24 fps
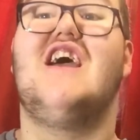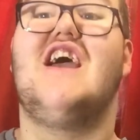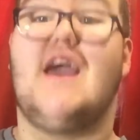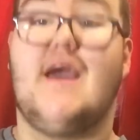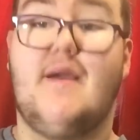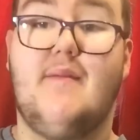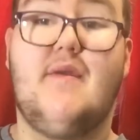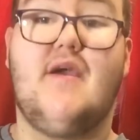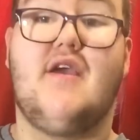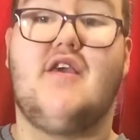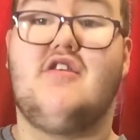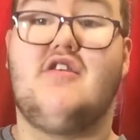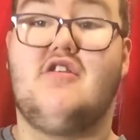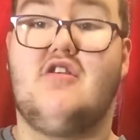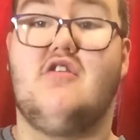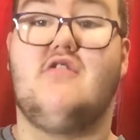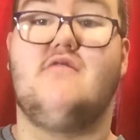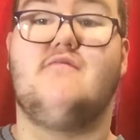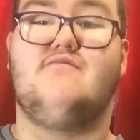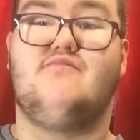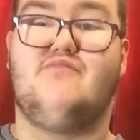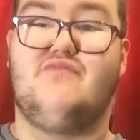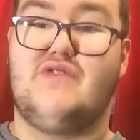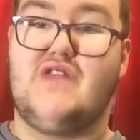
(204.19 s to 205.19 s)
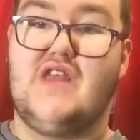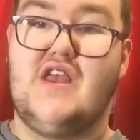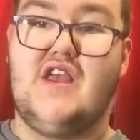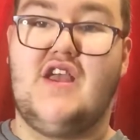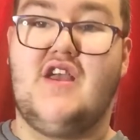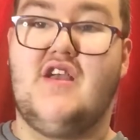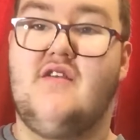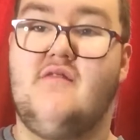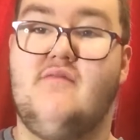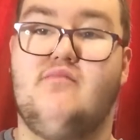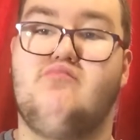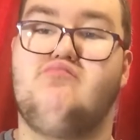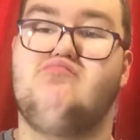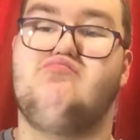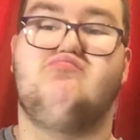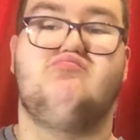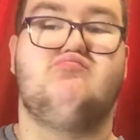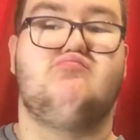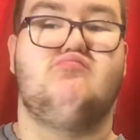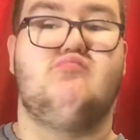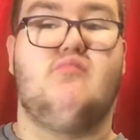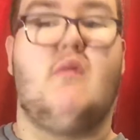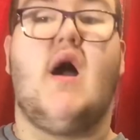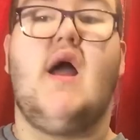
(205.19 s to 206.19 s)
It makes her think
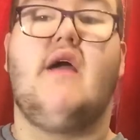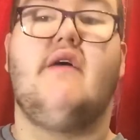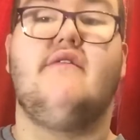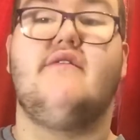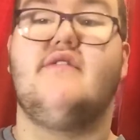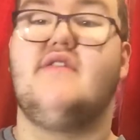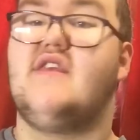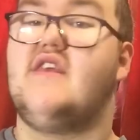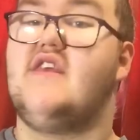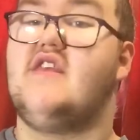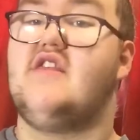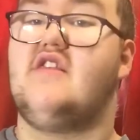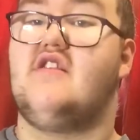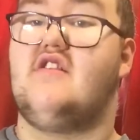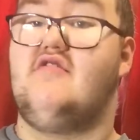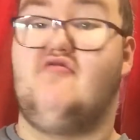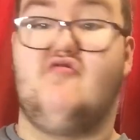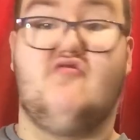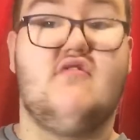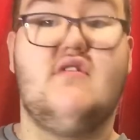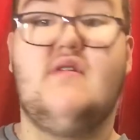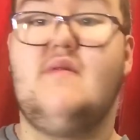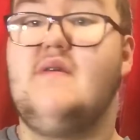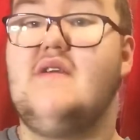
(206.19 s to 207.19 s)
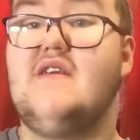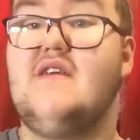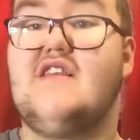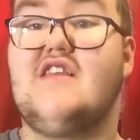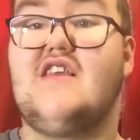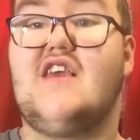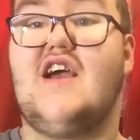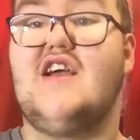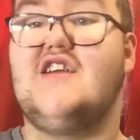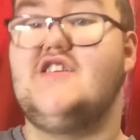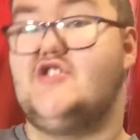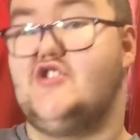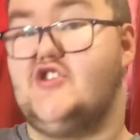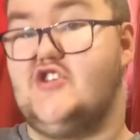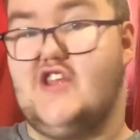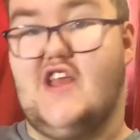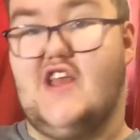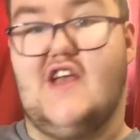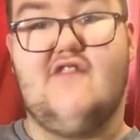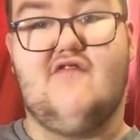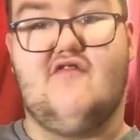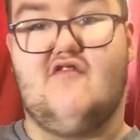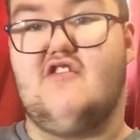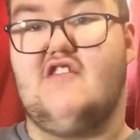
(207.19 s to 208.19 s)
Miles is the dreamiest guy she's
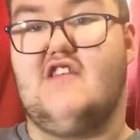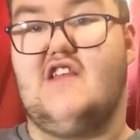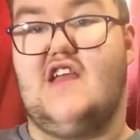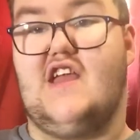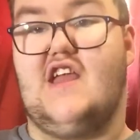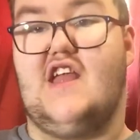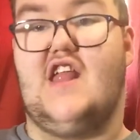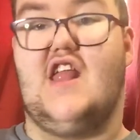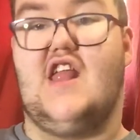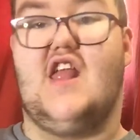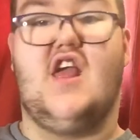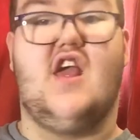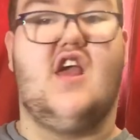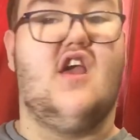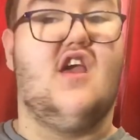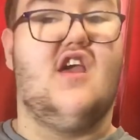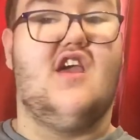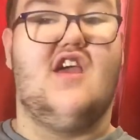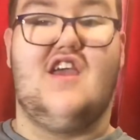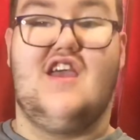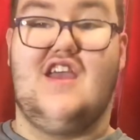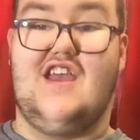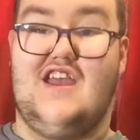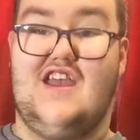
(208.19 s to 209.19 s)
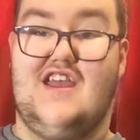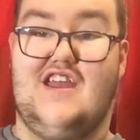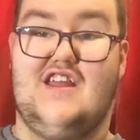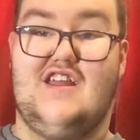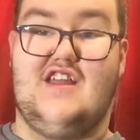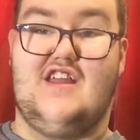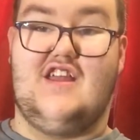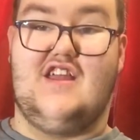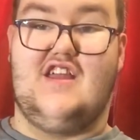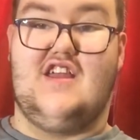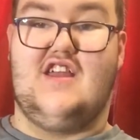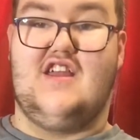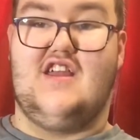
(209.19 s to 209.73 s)
ever seen, and